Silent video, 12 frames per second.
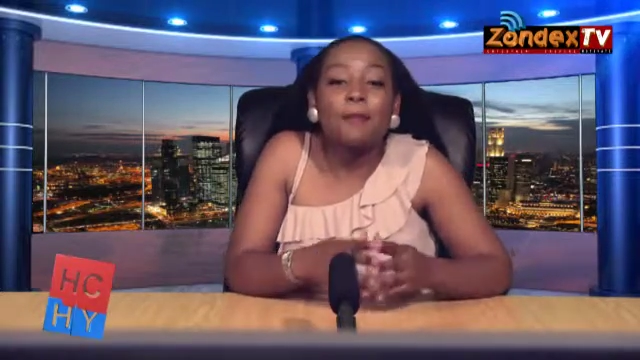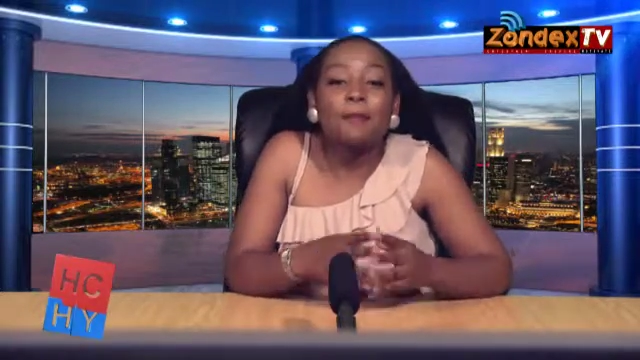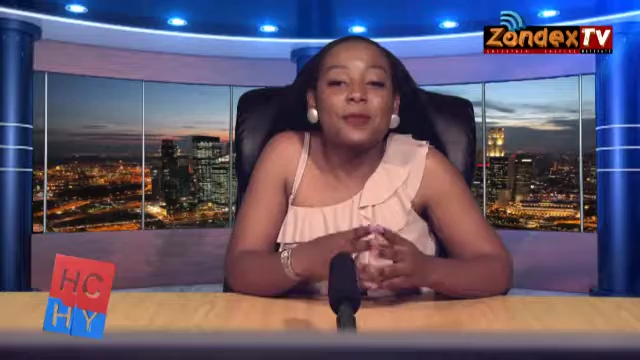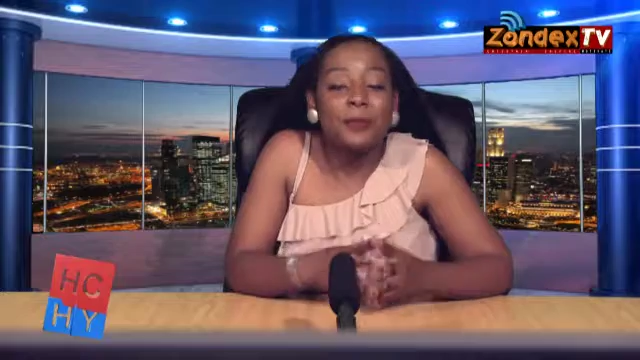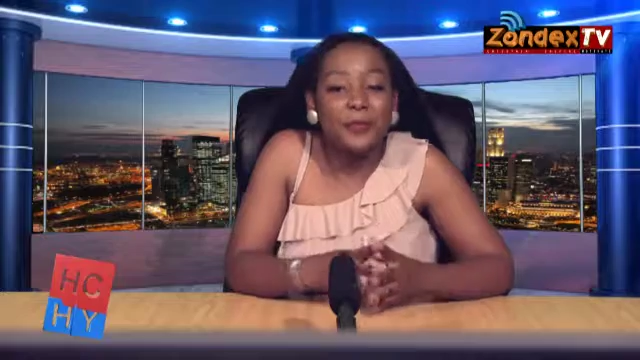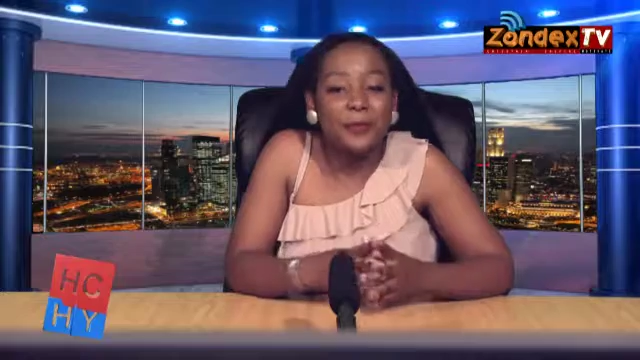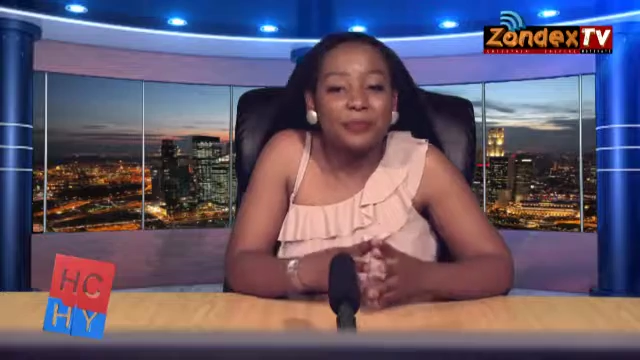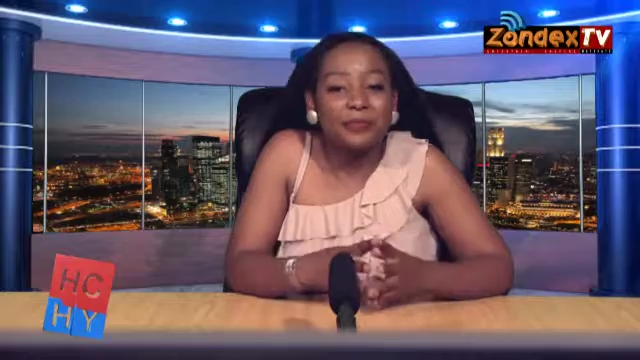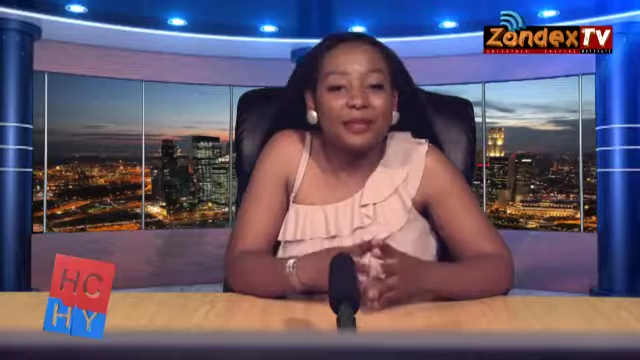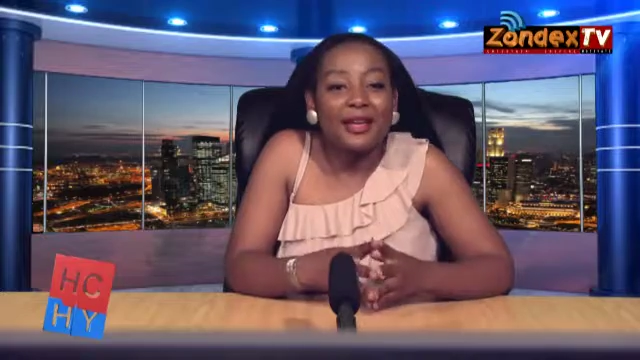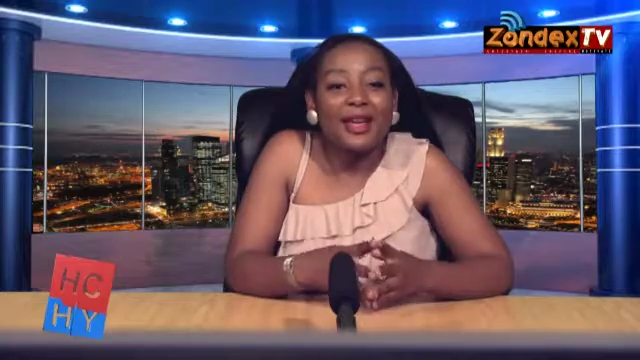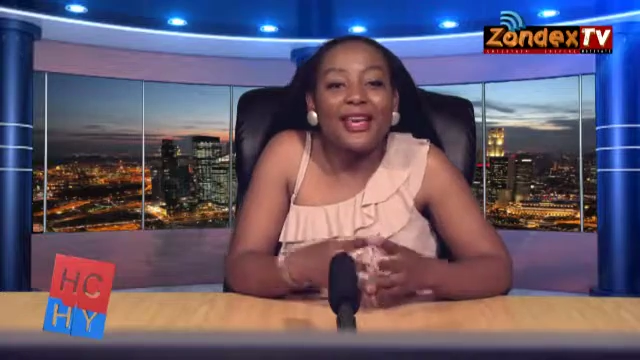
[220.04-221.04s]
people,
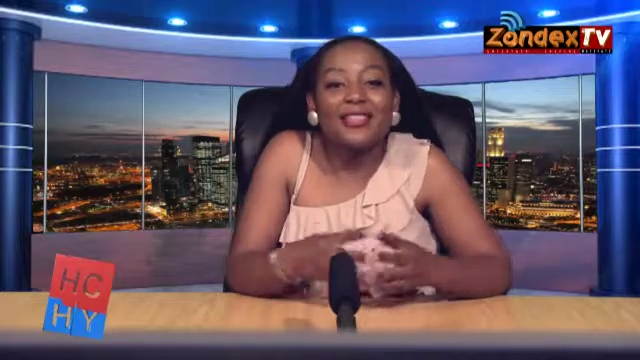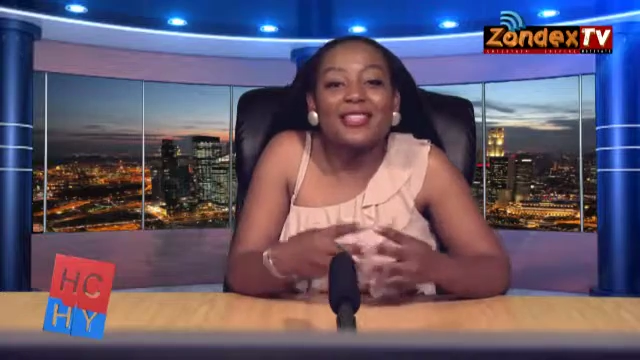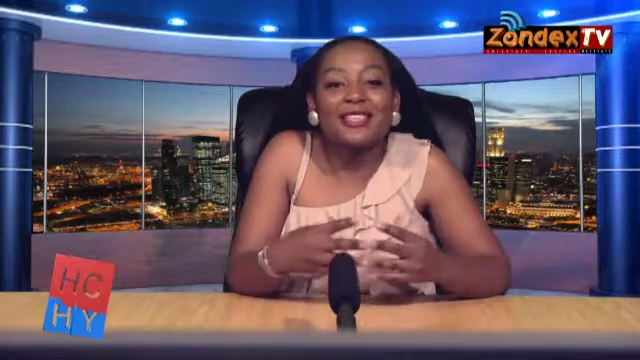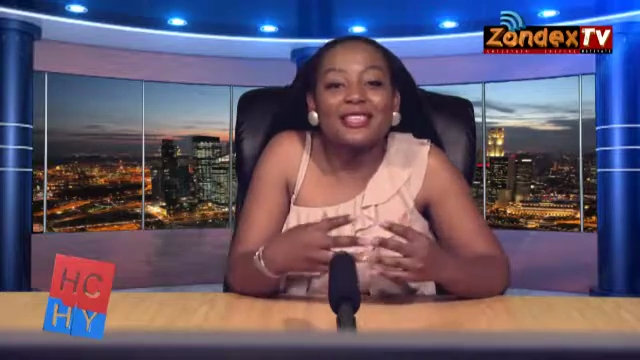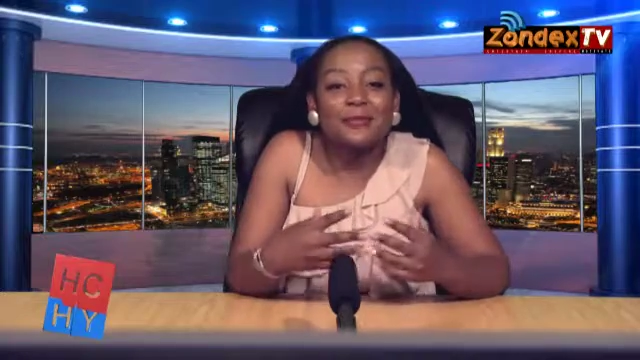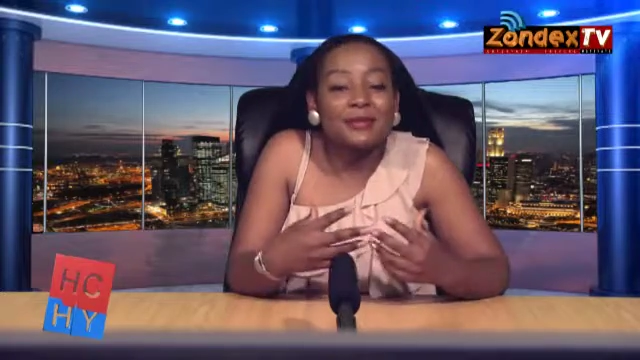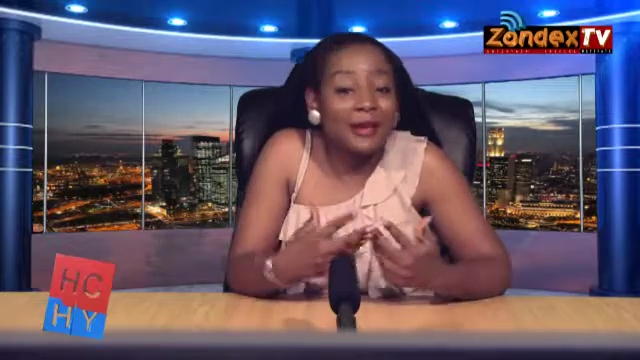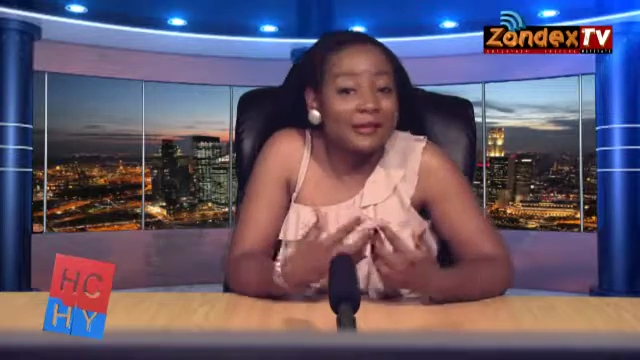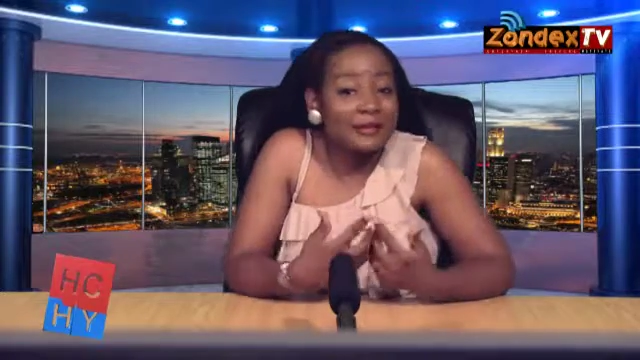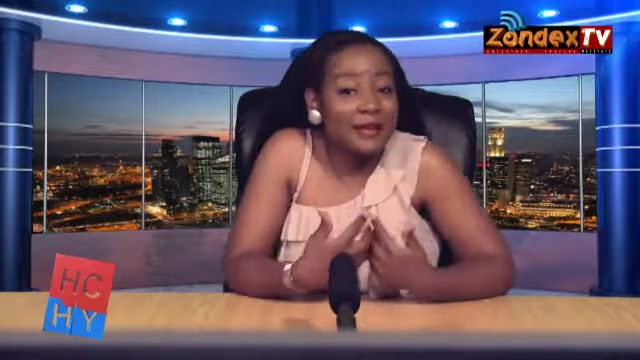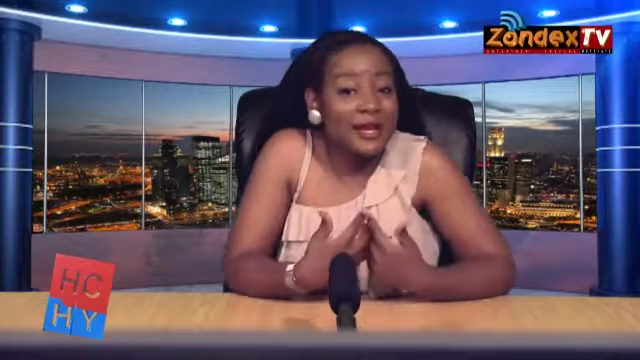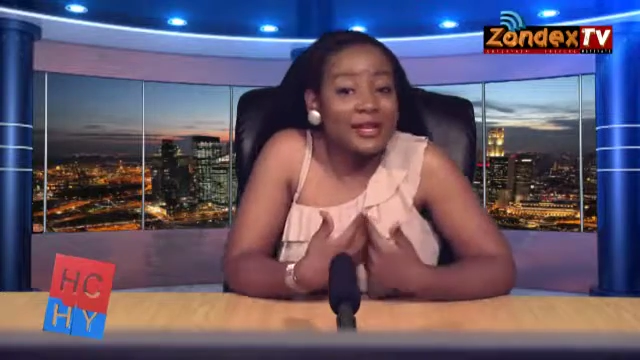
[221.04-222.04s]
and they
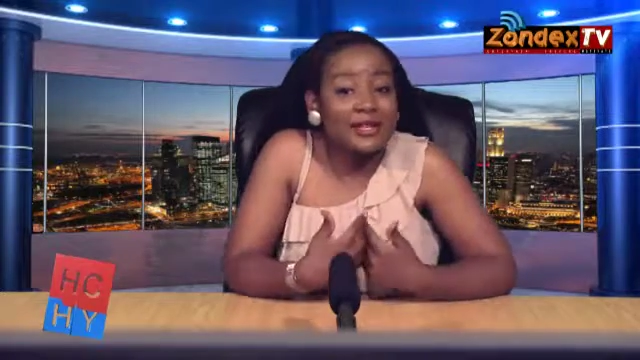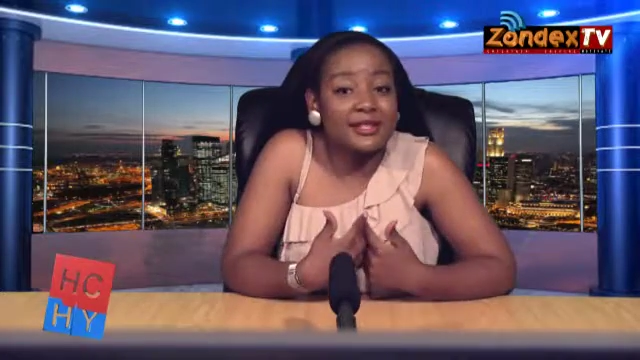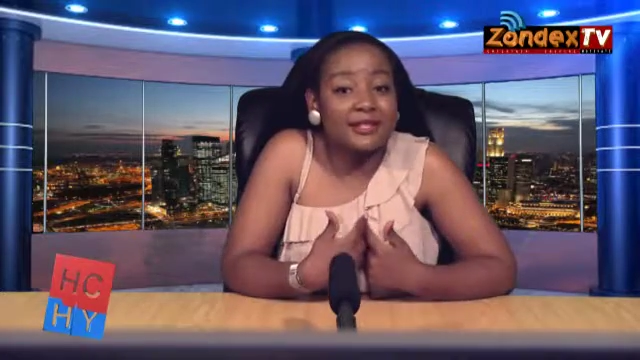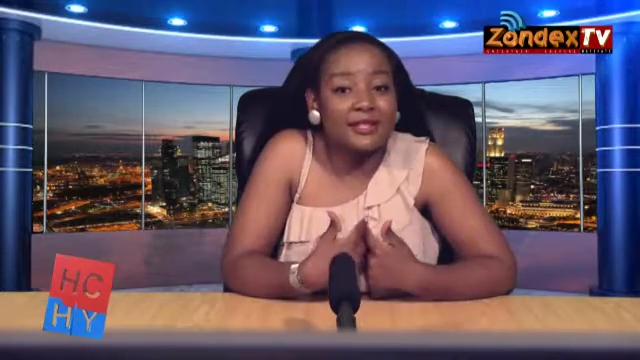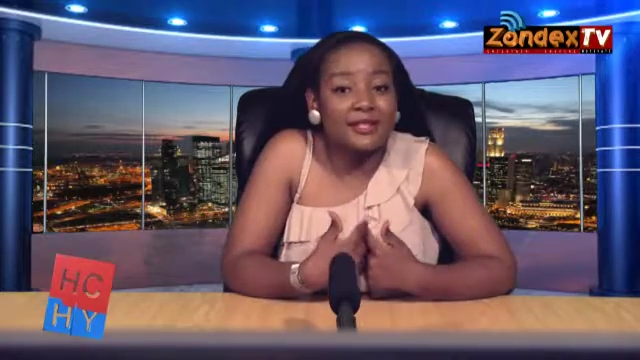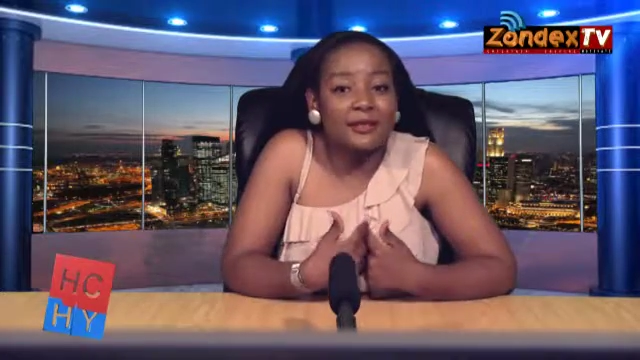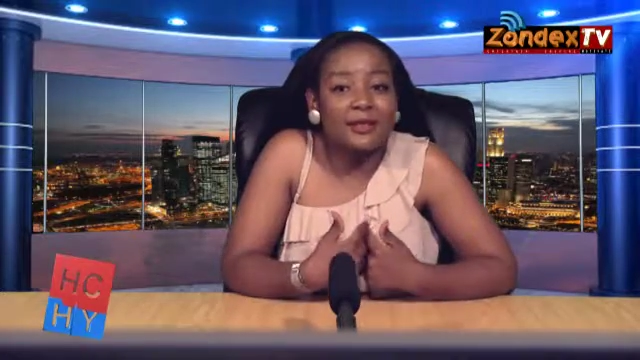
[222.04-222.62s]
sometimes fail us.